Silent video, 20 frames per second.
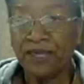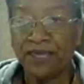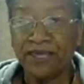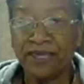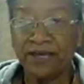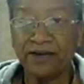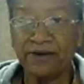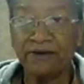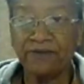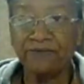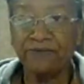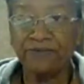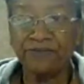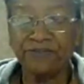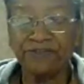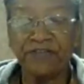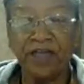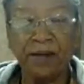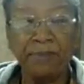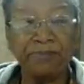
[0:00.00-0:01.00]
if
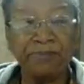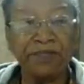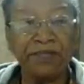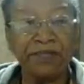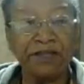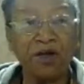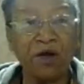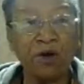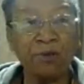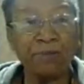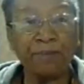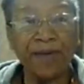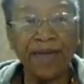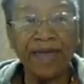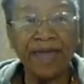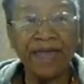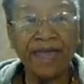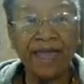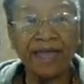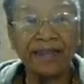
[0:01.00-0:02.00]
something go
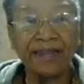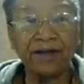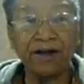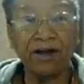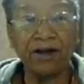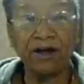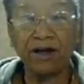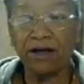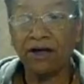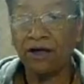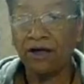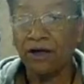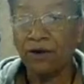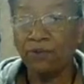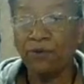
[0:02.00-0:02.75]
bad,